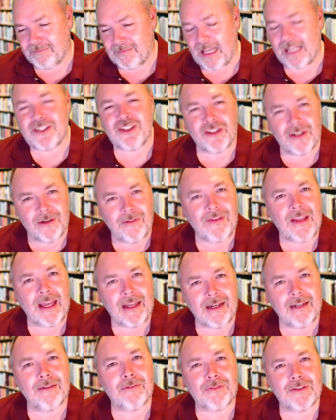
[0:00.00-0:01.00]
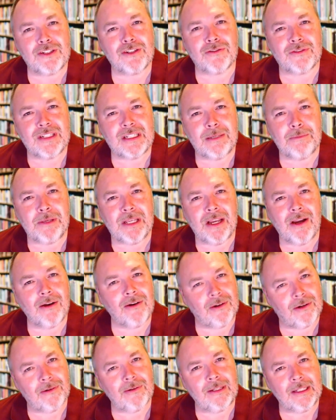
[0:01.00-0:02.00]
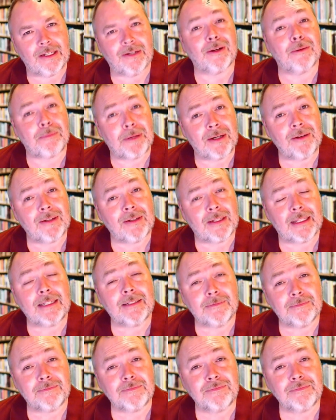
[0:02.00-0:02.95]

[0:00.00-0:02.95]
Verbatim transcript: I should have had an official TBR earlier, apparently.